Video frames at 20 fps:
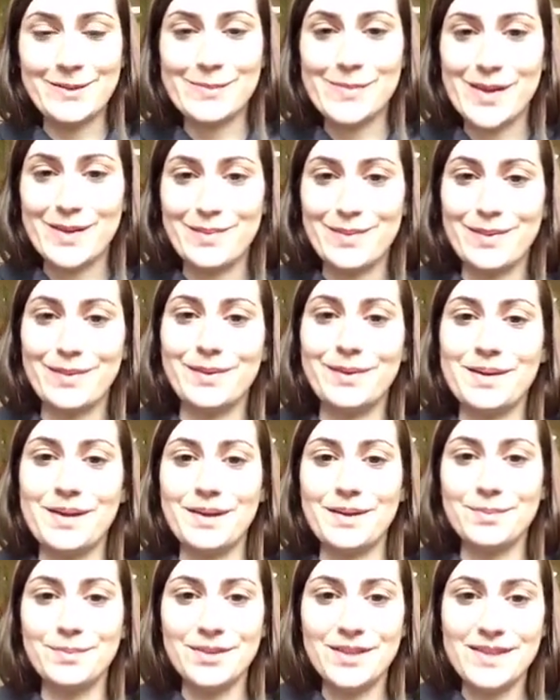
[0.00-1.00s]
who might be able to
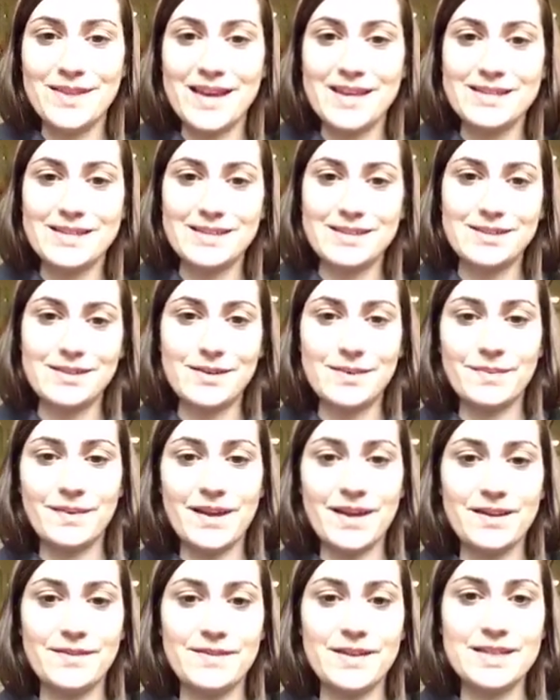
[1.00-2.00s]
help with us, so I'm
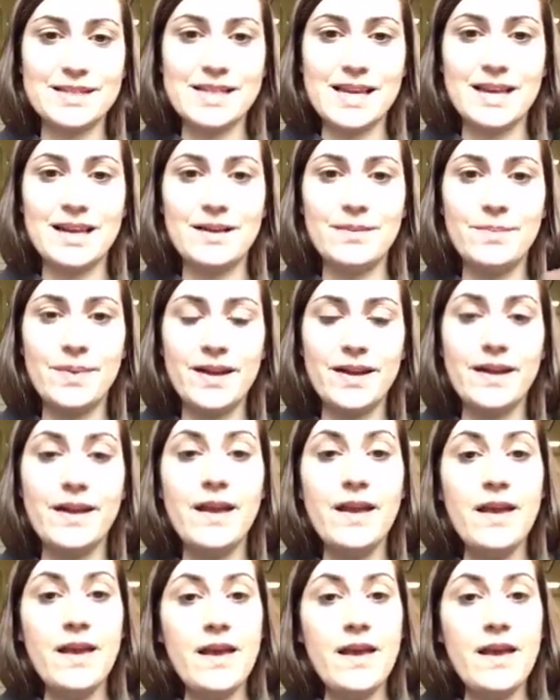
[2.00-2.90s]
kind of excited. But